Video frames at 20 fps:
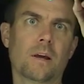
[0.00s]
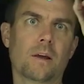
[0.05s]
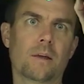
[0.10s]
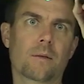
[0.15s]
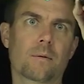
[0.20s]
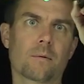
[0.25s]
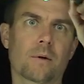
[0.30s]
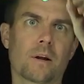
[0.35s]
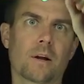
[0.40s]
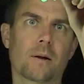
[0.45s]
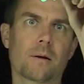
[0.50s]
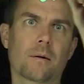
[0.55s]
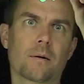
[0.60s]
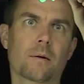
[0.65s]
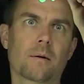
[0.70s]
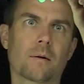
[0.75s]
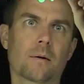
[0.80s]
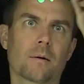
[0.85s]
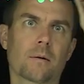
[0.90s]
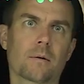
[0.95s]
E3,
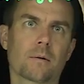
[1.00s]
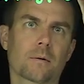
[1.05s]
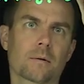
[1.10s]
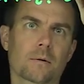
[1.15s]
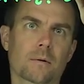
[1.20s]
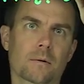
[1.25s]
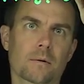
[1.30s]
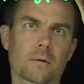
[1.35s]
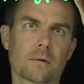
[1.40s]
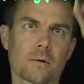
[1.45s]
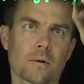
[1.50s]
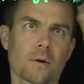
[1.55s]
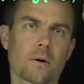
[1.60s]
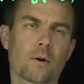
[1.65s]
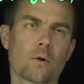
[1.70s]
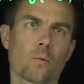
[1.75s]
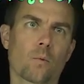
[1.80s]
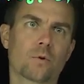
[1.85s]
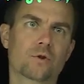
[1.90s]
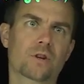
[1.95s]

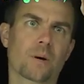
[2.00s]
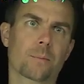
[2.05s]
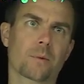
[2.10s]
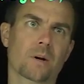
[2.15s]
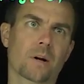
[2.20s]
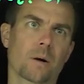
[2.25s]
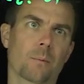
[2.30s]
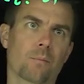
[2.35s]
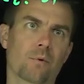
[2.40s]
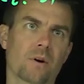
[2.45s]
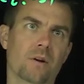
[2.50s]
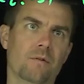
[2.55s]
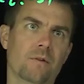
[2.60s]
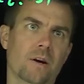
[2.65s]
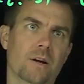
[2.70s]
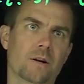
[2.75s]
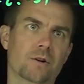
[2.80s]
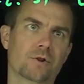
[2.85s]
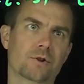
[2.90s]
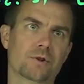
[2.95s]
which I'm going to
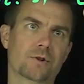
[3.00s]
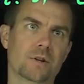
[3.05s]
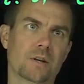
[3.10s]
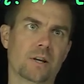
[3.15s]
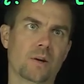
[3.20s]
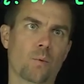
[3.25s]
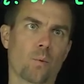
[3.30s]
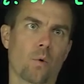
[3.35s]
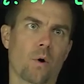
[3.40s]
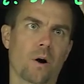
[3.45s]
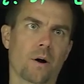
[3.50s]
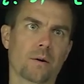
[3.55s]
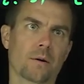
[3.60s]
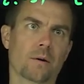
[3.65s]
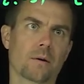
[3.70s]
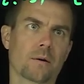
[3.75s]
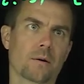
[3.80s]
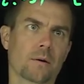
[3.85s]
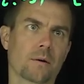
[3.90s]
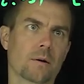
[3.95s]
abbreviate as just
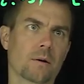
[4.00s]
E1,